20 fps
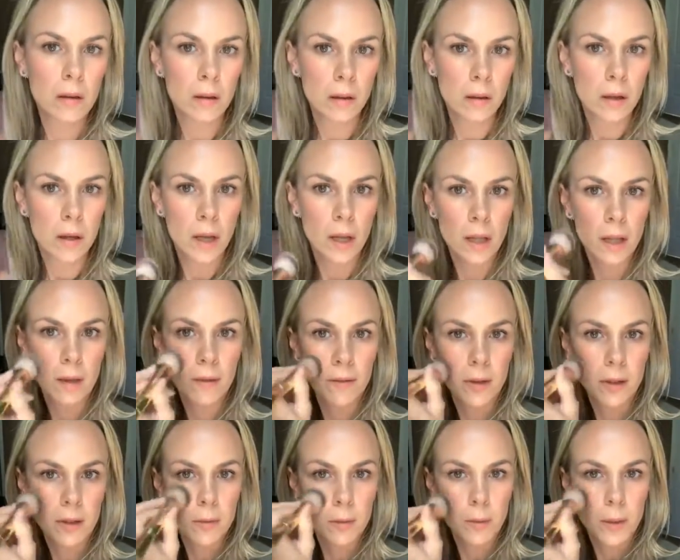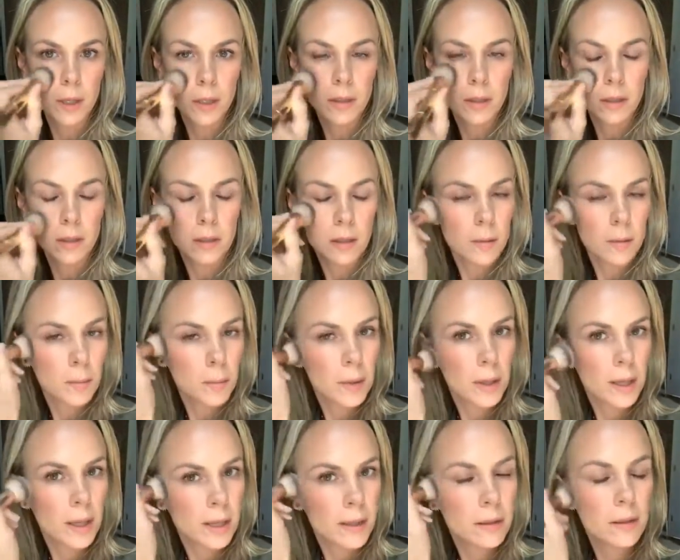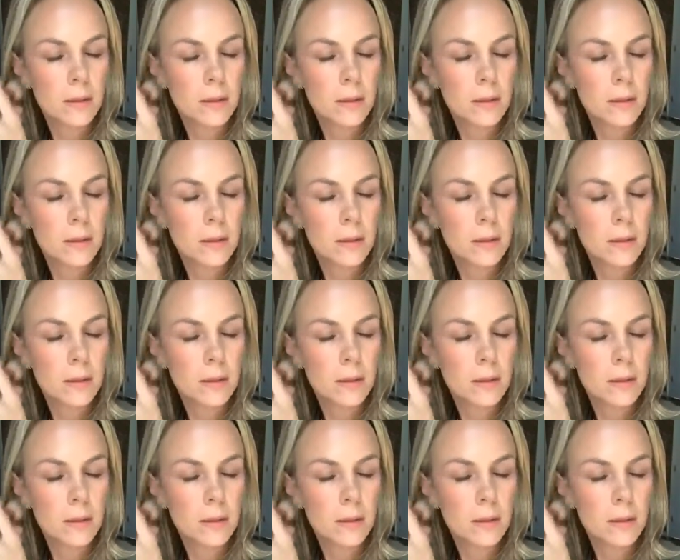I love this brush because it blends